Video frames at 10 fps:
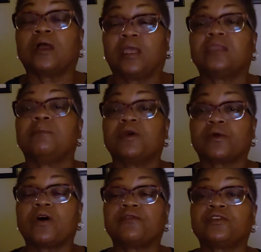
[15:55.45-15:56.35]
in the
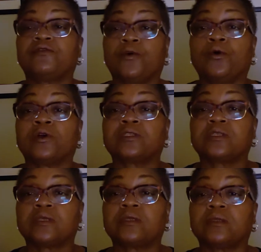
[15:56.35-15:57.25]
middle of a divorce.
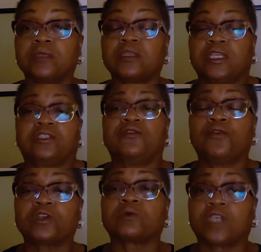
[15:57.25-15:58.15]
His
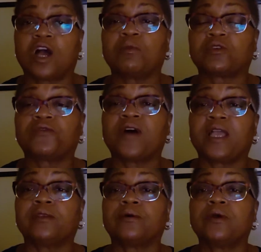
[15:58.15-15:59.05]
divorce was almost
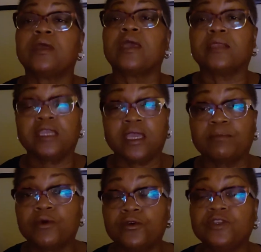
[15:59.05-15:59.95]
final, and he had
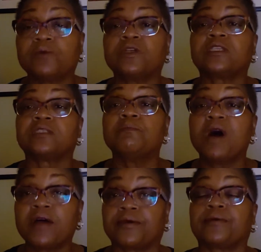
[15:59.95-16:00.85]
moved in with his
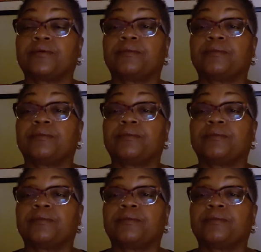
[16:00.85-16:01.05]
mother.